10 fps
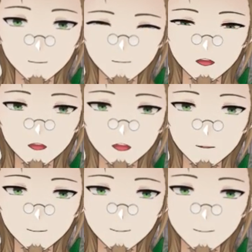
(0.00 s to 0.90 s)

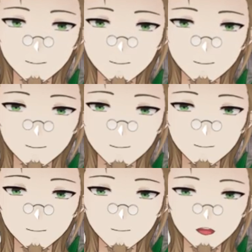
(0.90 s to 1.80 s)
Um,
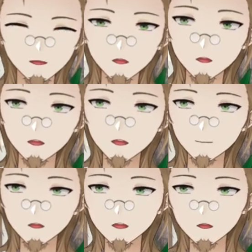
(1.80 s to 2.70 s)
the girls that
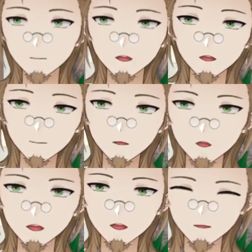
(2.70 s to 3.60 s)
follow him are kind of annoying.